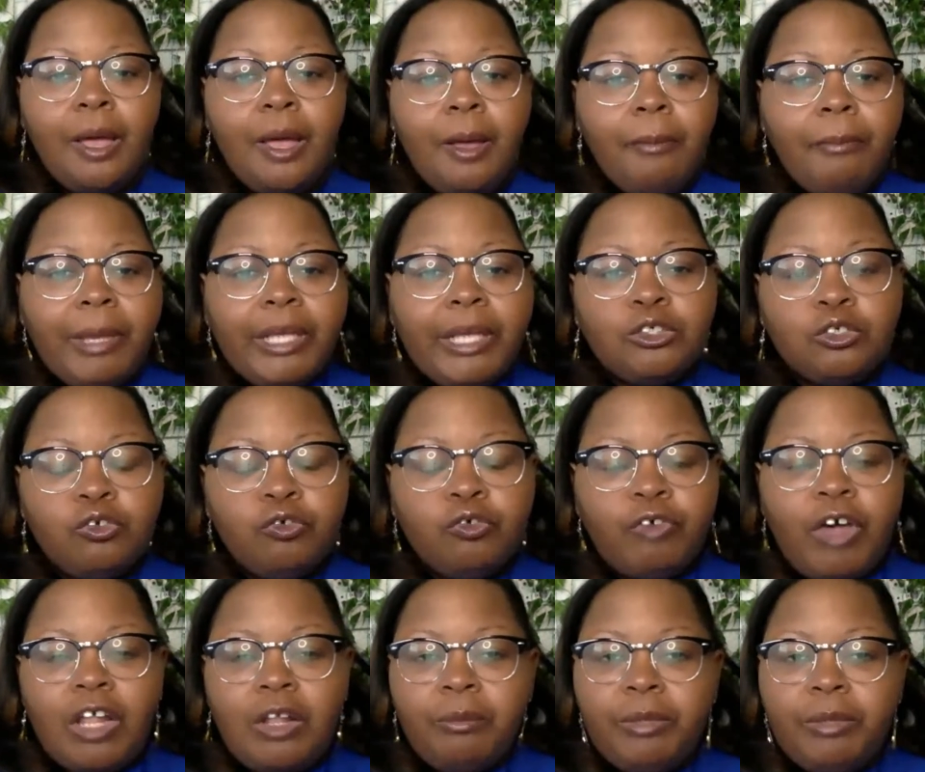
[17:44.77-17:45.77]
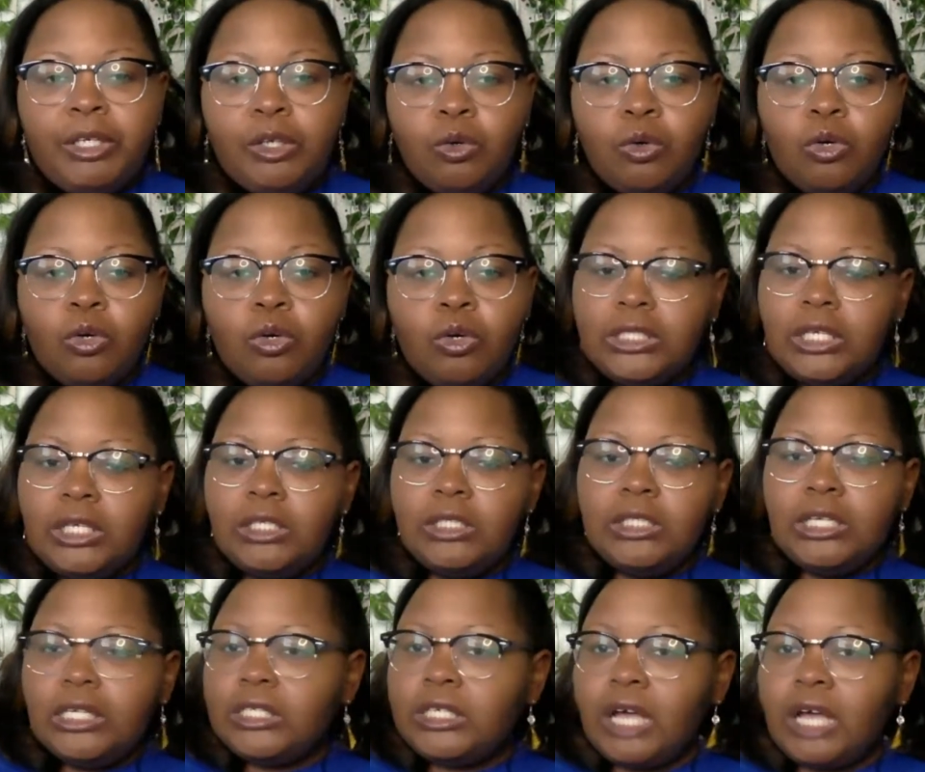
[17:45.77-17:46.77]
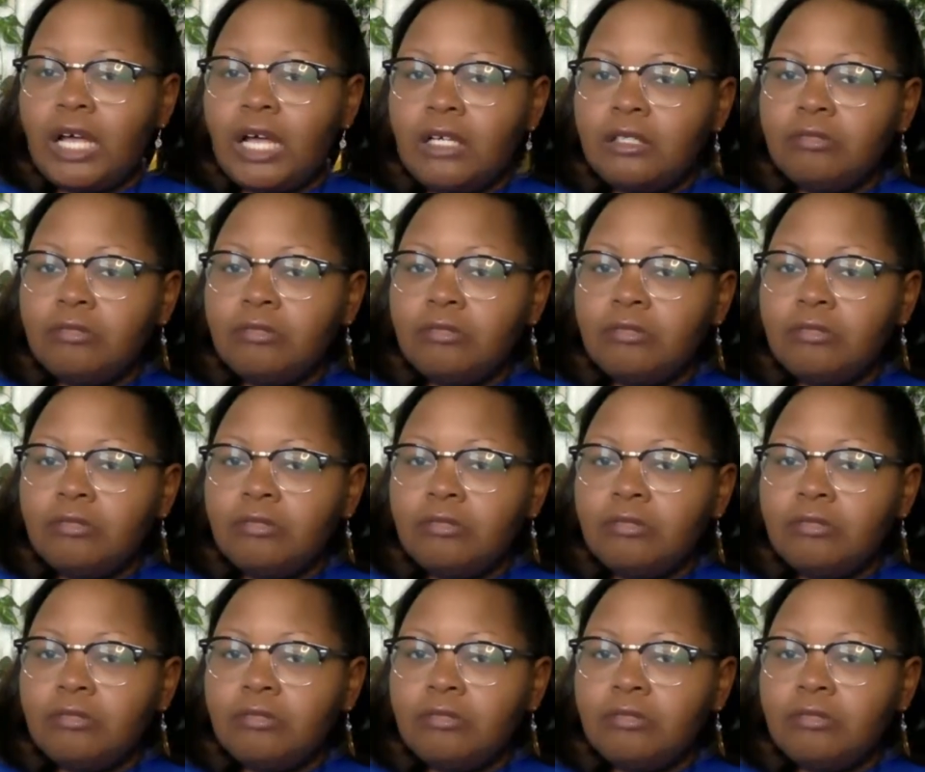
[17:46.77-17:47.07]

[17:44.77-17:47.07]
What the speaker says: Make sure you follow me on TikTok.